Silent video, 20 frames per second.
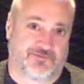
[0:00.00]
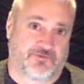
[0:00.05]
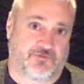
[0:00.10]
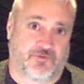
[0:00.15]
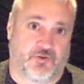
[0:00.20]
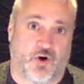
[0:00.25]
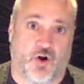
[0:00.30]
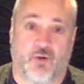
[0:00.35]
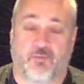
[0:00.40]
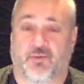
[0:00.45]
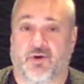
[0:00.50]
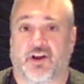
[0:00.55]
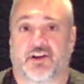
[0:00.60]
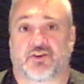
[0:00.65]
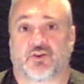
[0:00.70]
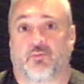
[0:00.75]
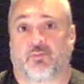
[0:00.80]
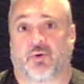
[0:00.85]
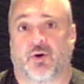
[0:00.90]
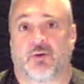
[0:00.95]
for all
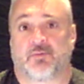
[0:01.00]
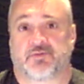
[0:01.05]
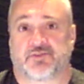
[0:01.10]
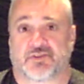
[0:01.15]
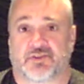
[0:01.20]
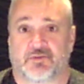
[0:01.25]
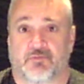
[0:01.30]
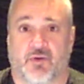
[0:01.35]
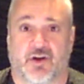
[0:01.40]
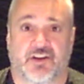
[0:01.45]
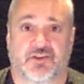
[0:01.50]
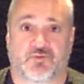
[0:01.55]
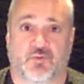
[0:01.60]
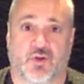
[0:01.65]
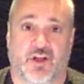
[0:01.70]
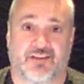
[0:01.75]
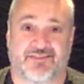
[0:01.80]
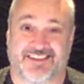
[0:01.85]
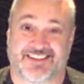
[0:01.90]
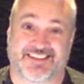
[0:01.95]
practical purposes, might as
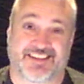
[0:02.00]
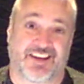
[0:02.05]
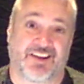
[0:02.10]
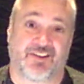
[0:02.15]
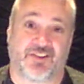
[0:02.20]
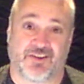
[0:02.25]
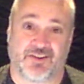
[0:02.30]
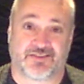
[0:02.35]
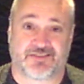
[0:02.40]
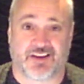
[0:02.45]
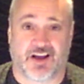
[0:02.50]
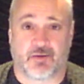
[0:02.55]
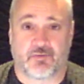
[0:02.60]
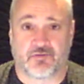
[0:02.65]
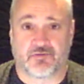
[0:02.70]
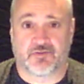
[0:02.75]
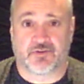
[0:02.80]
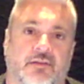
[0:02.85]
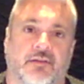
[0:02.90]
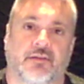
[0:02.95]
well have a sail on top
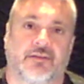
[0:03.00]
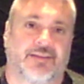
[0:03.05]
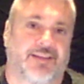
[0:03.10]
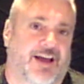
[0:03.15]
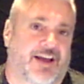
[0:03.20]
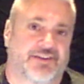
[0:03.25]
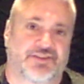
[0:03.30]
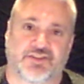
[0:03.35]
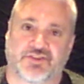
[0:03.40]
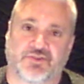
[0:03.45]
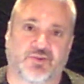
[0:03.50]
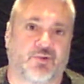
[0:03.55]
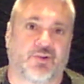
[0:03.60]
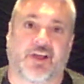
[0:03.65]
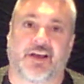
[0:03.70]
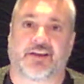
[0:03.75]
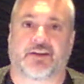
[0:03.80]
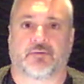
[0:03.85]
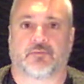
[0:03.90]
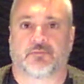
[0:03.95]
of it. I just don't
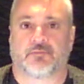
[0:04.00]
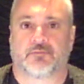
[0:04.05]
like them.